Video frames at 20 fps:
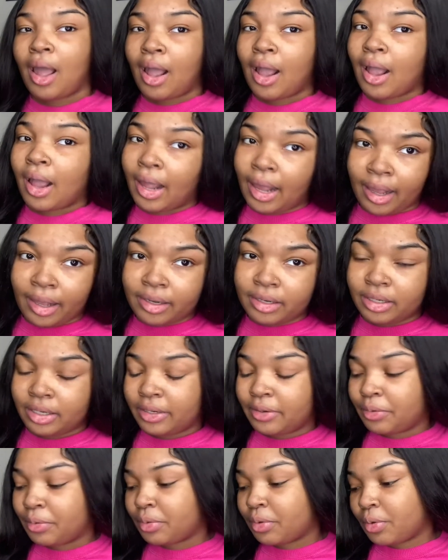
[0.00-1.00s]
I didn't
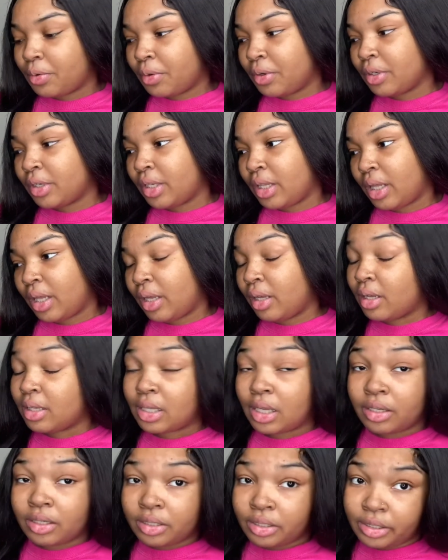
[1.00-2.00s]
even record it because I
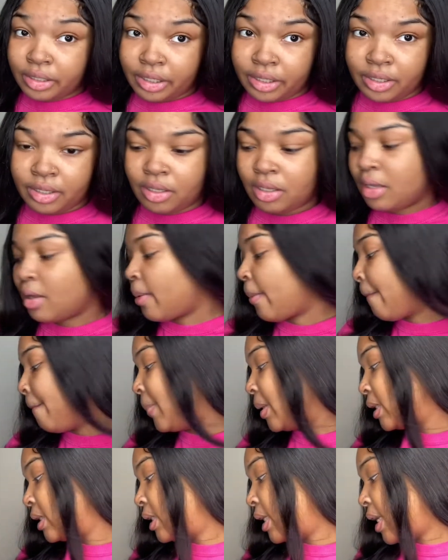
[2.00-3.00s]
couldn't.
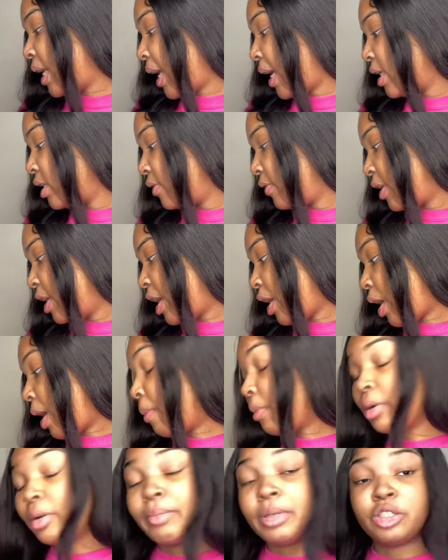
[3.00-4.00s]
But today's video, I'm
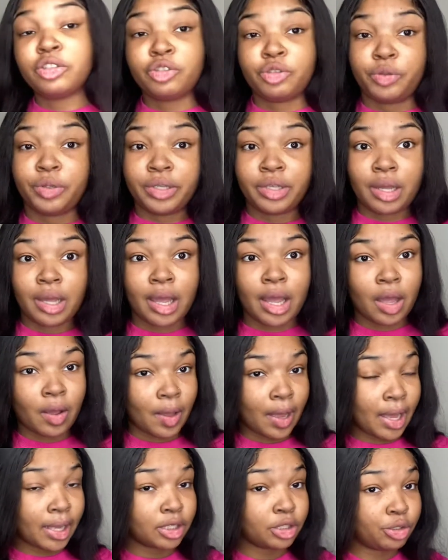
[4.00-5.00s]
gonna be showing y'all how
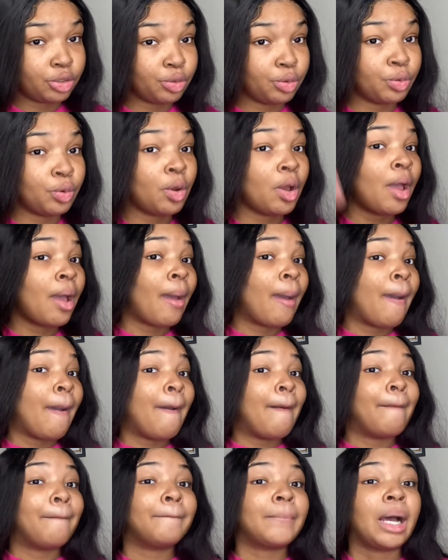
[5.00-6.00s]
I do
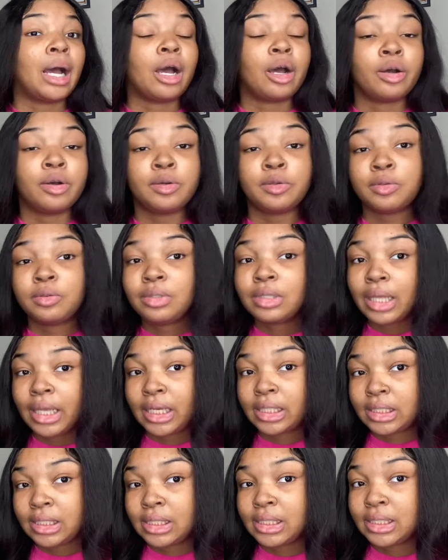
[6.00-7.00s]
my own
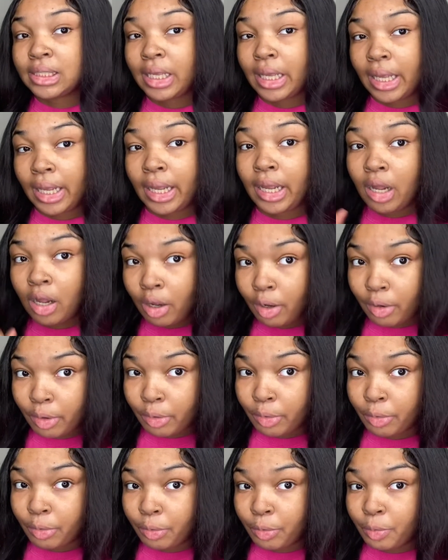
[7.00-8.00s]
lashes at
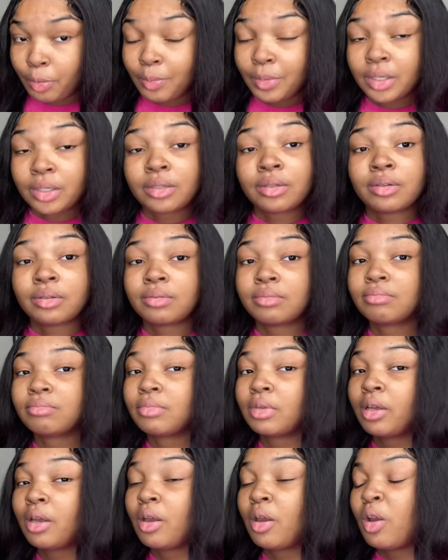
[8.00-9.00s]
home.
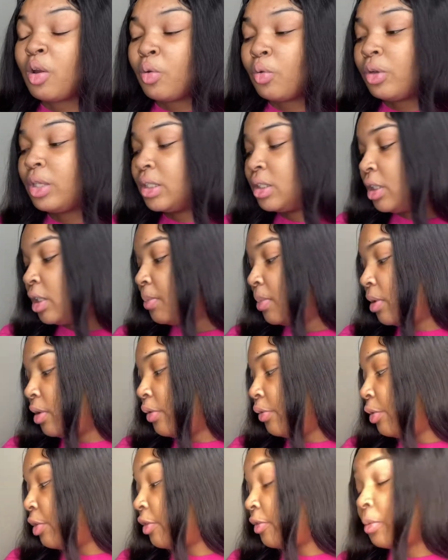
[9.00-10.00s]
Really cheap and
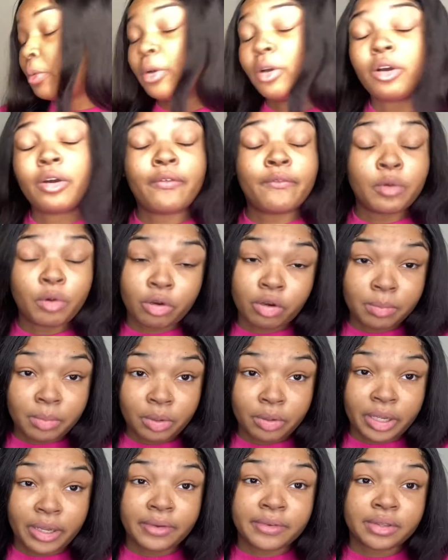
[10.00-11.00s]
affordable.
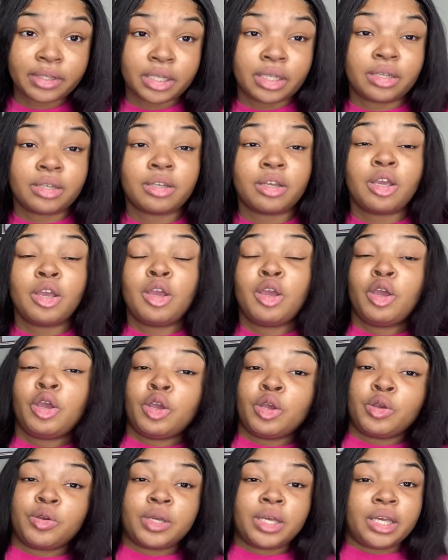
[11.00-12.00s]
Everything
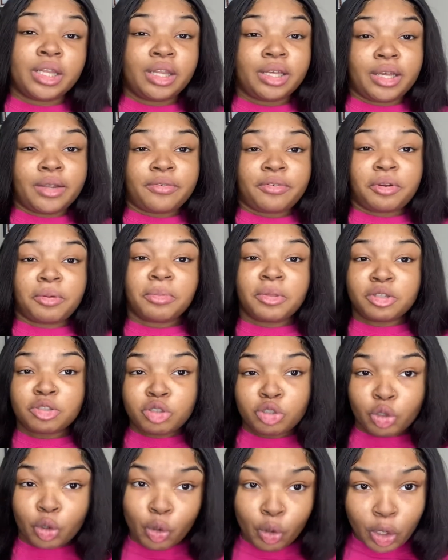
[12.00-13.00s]
you can either get from the
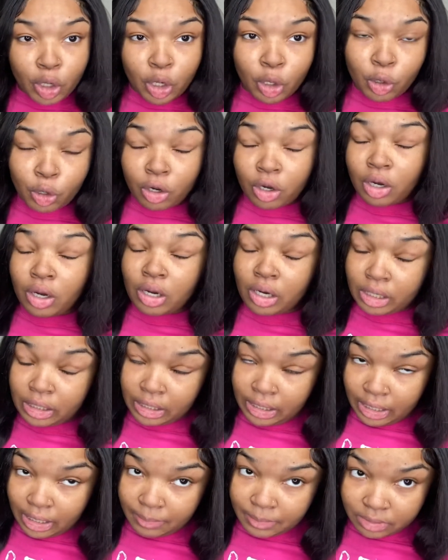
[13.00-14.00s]
store or on
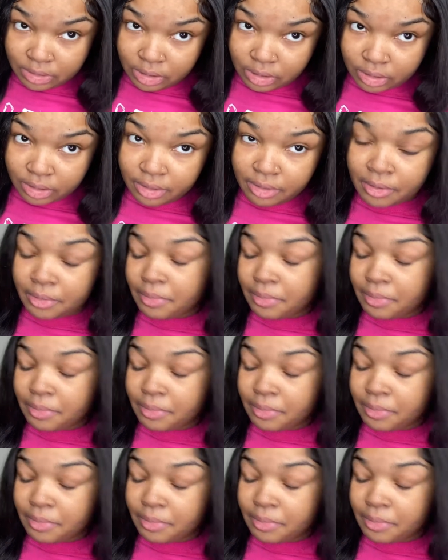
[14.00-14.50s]
Amazon.